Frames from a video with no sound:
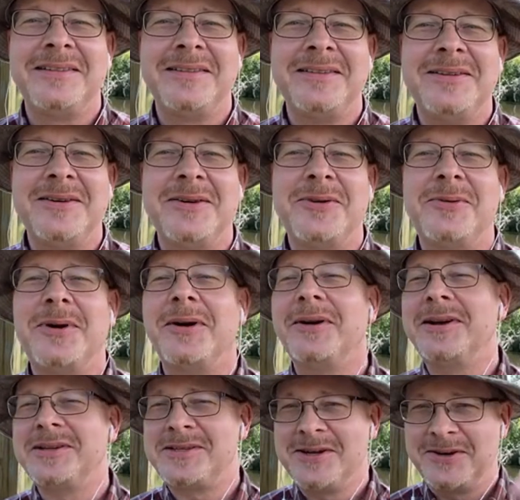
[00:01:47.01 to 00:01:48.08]
no
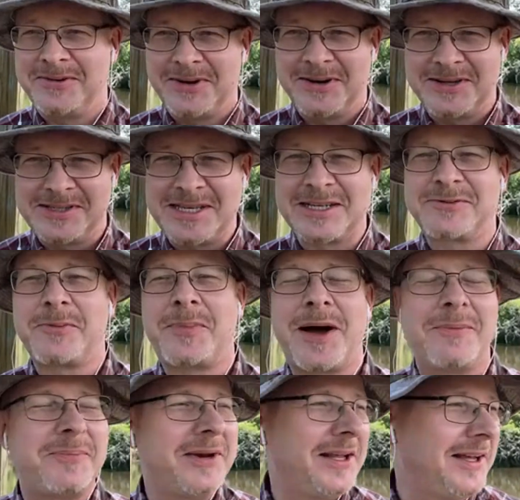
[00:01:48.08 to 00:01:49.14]
worries, no worries. Thanks for
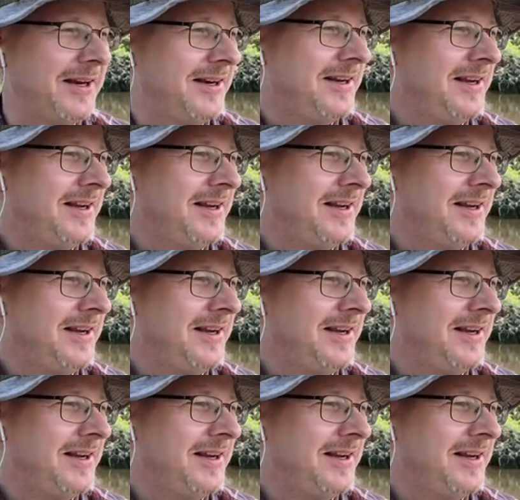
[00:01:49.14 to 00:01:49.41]
popping in.